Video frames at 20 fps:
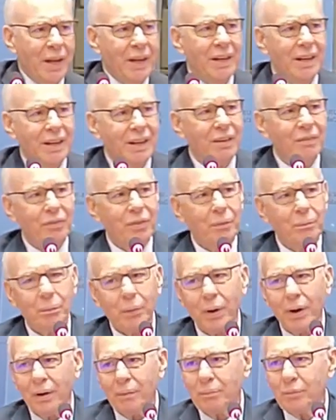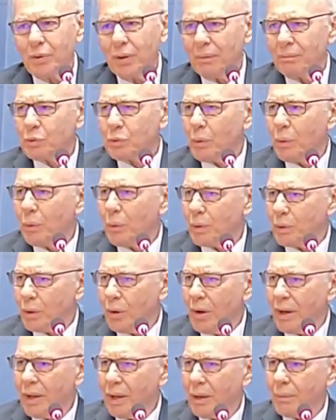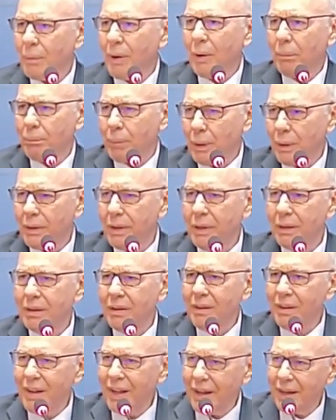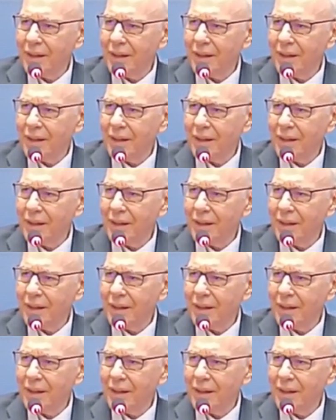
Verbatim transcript: any of the problems we were talking about, political,